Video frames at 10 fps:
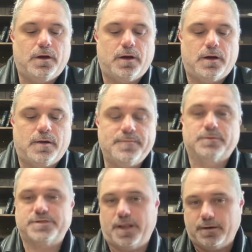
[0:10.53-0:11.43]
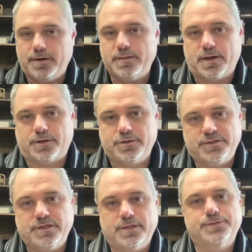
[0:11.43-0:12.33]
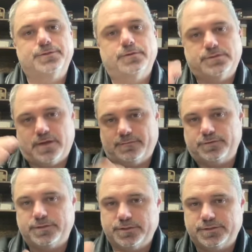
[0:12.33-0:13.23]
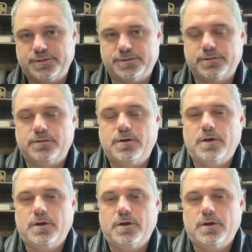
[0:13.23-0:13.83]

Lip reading: there was an area that I couldn't get into until after deer season